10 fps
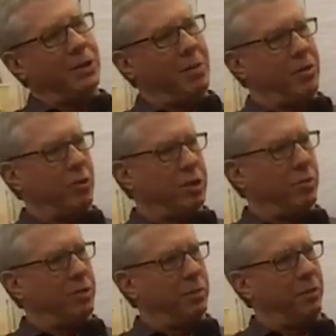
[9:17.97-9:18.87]
this matrix
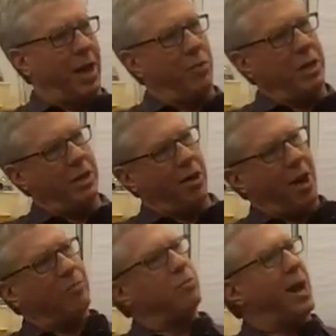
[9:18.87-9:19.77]
multiply, we need to
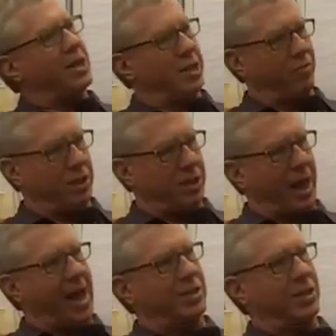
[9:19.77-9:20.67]
optimize different
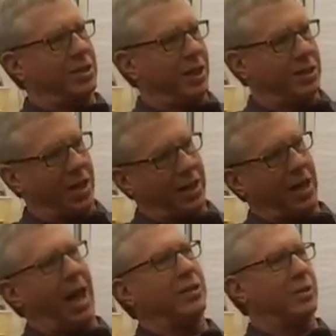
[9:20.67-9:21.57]
sizes, things like
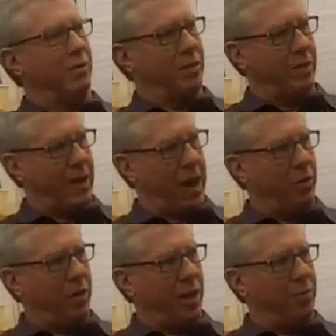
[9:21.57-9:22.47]
that. So we've done that
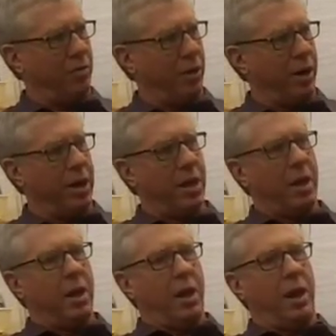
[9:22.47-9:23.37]
in the library.
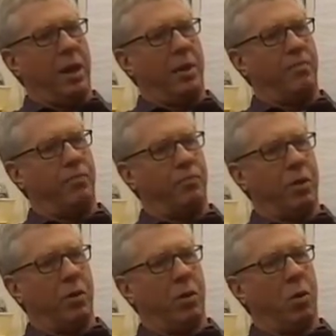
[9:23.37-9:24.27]
Um,
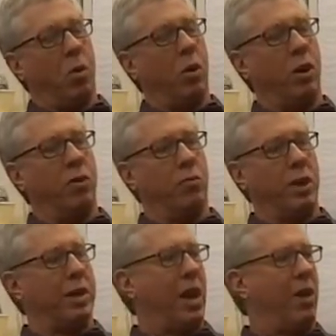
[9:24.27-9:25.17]
or
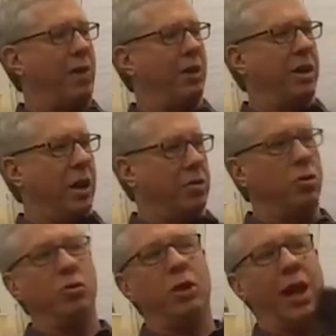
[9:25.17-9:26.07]
we now have a, a,
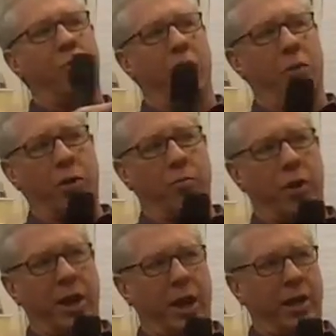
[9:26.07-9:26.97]
new library we're
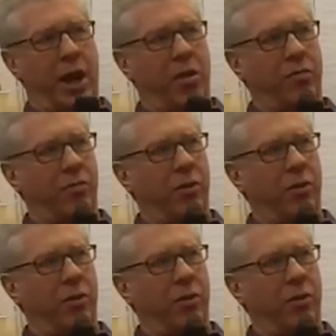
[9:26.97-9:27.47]
breaking out